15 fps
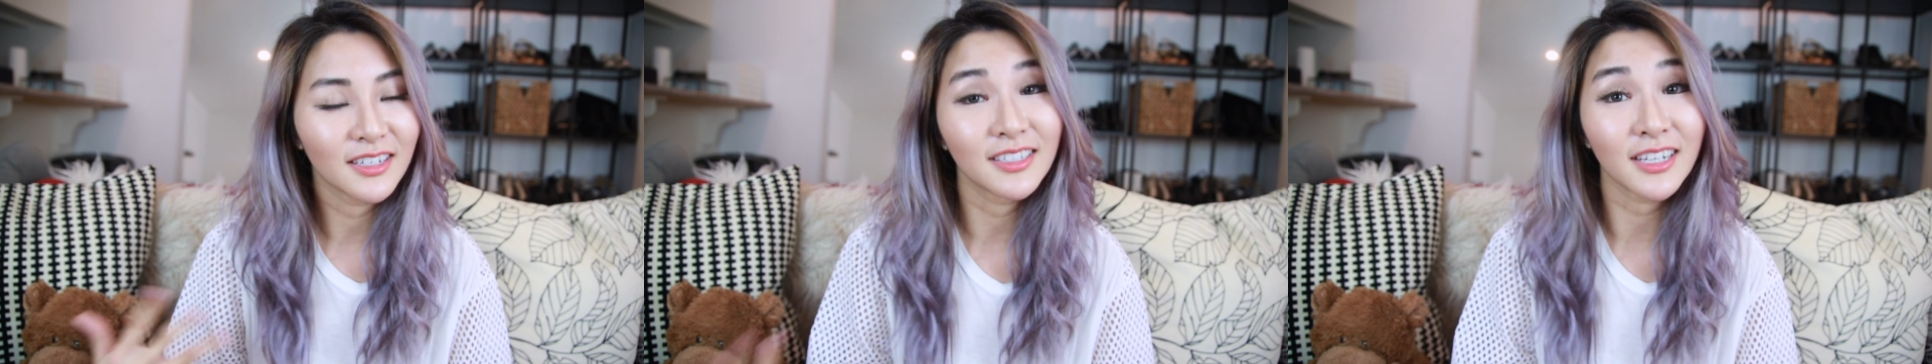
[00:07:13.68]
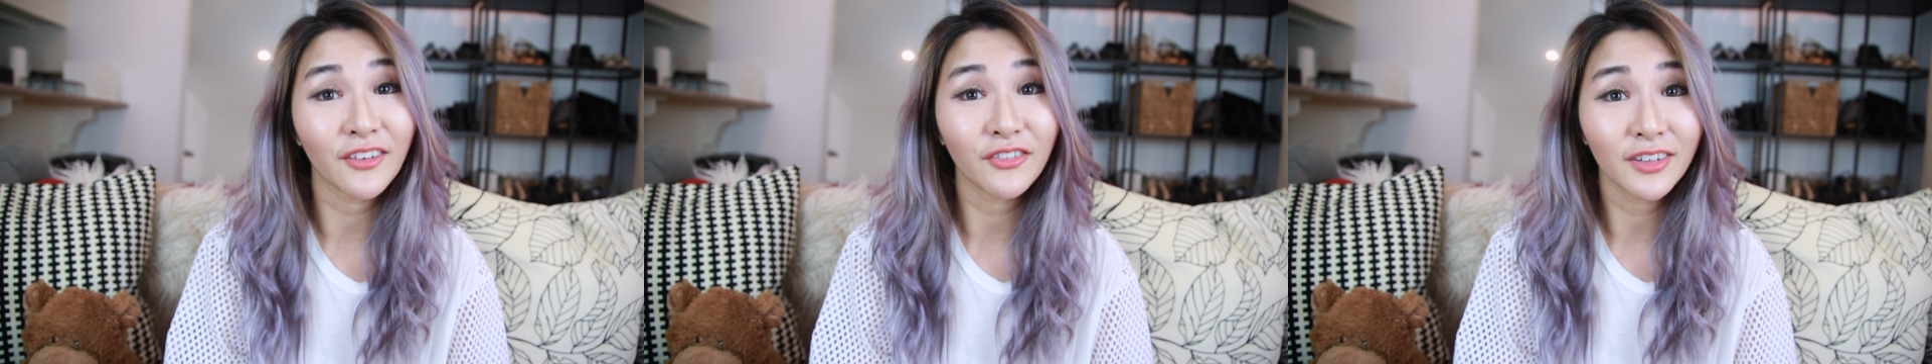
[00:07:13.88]

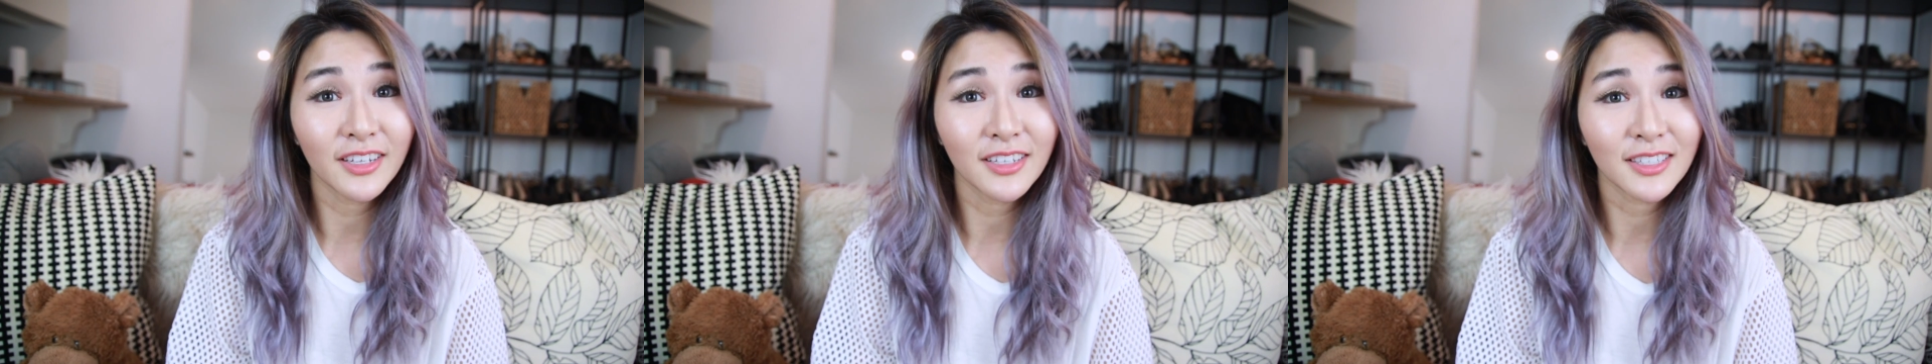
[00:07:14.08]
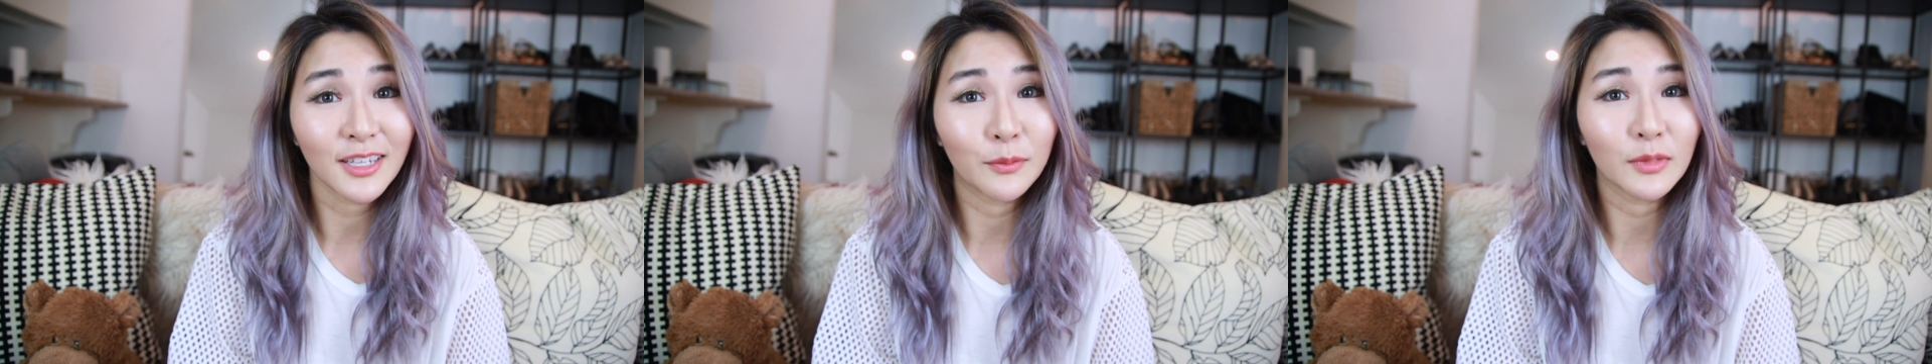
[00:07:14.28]

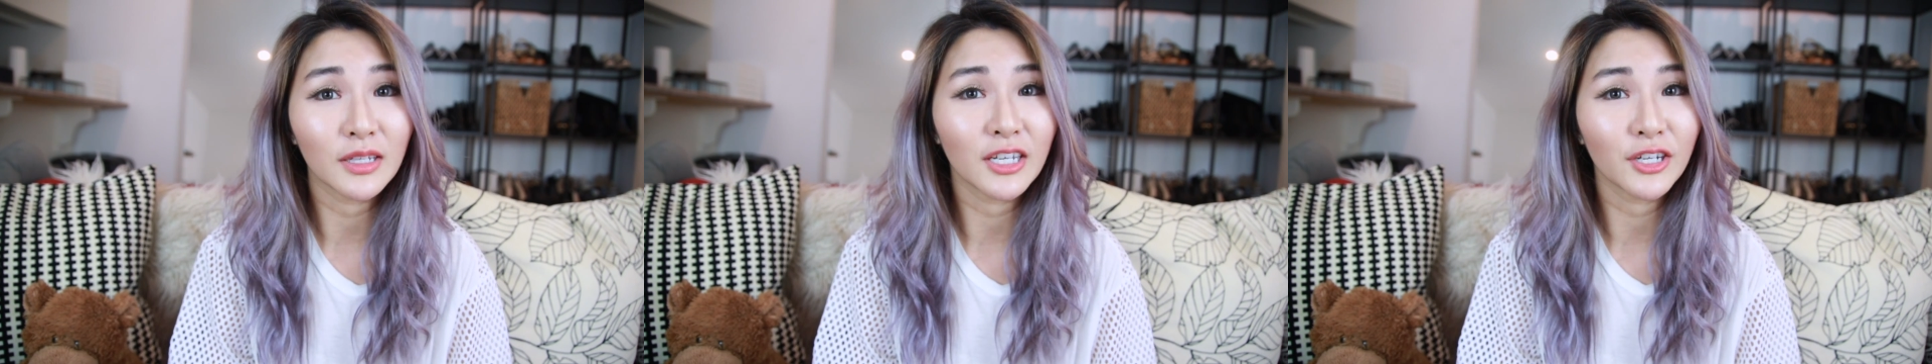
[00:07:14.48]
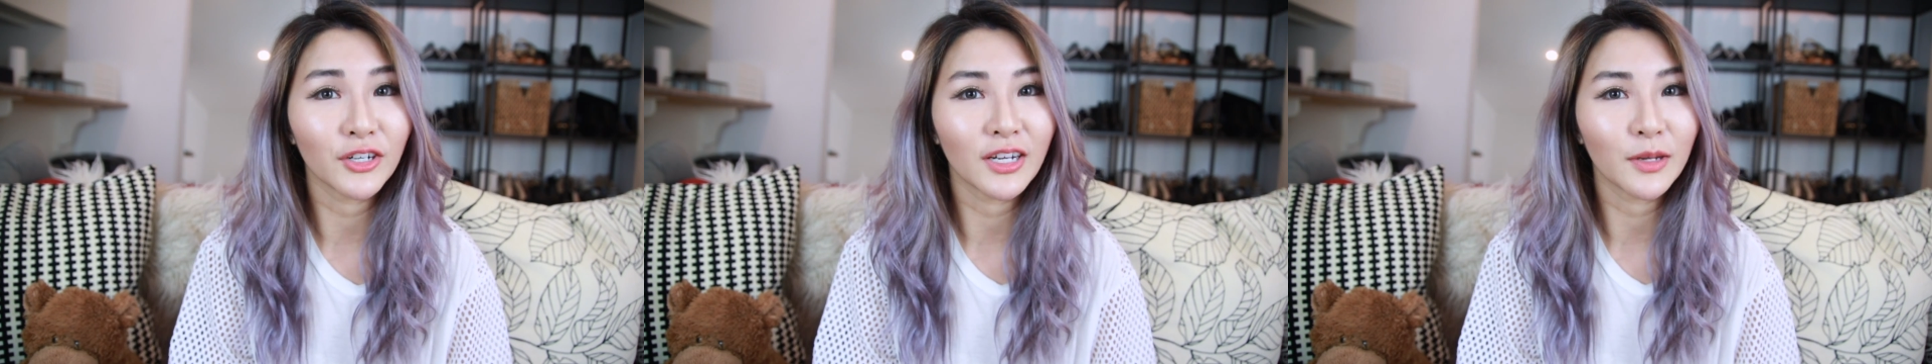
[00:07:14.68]
definitely some
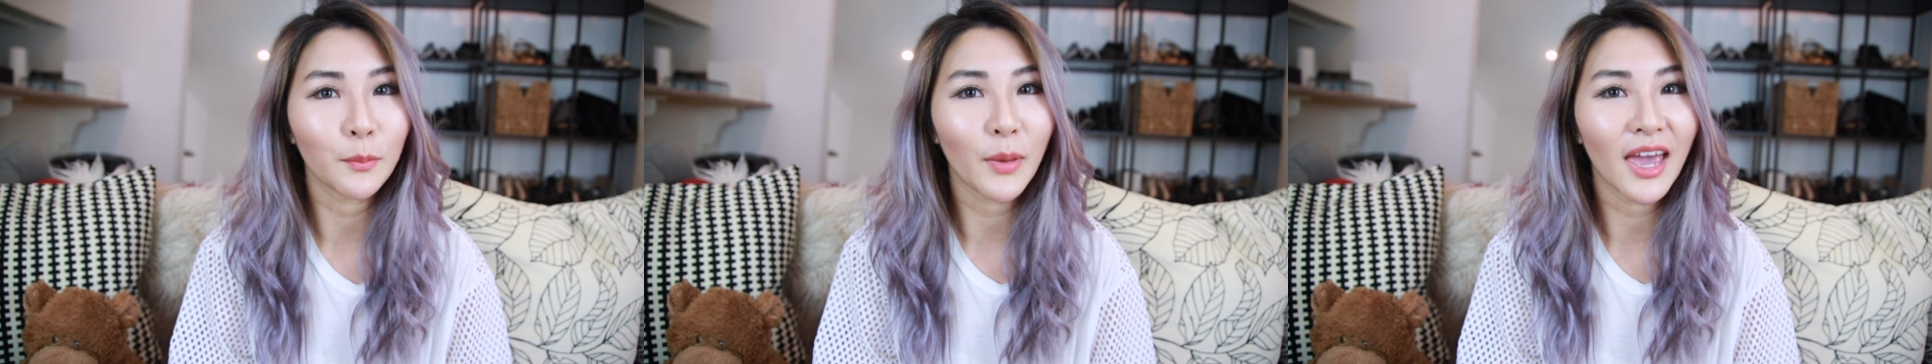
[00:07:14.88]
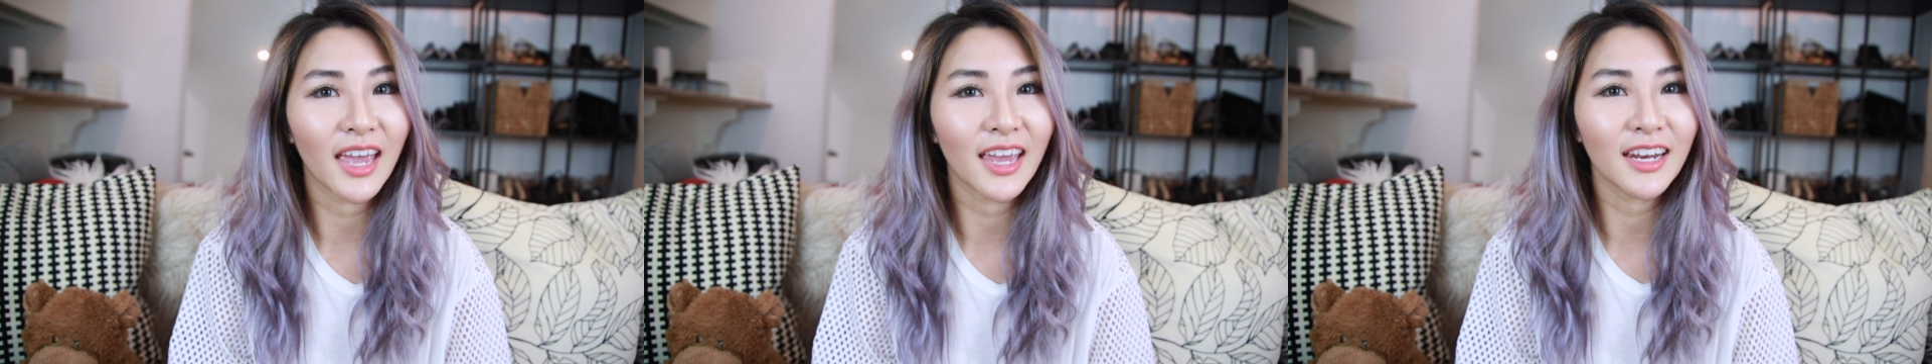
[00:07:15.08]
lingering
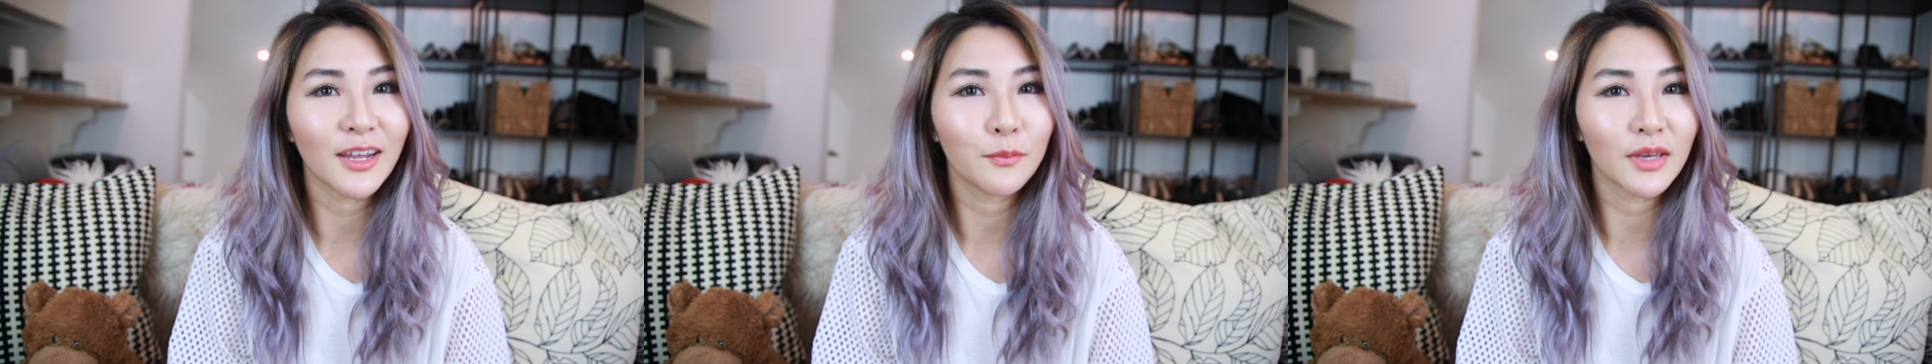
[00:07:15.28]
pain,